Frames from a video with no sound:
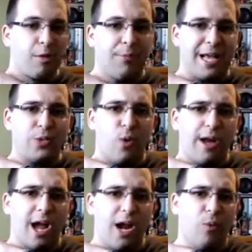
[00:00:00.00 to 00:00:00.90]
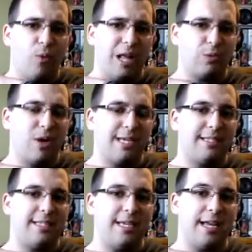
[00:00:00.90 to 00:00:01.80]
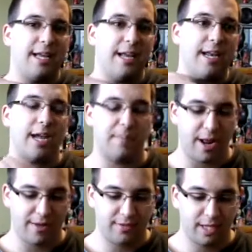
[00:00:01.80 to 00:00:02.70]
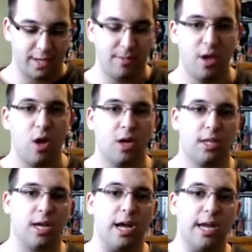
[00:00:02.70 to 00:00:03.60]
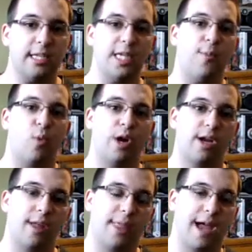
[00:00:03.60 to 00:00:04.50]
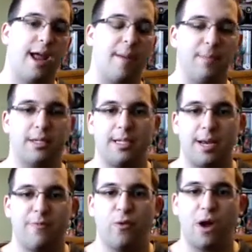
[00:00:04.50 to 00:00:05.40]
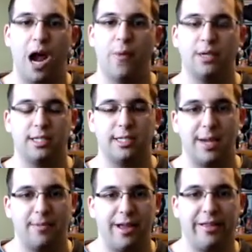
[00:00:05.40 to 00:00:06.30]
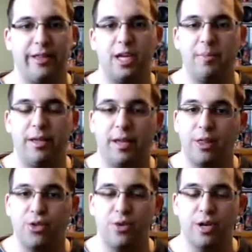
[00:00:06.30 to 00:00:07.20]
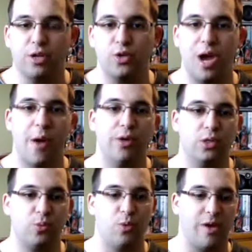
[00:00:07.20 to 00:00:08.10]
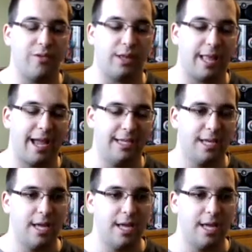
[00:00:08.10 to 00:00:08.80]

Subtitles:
That's what I see in a competitive team, a team working on that. I'm just saying 4 hours, just hypothetically, it could be like 3 or 2 hours, whatever like that.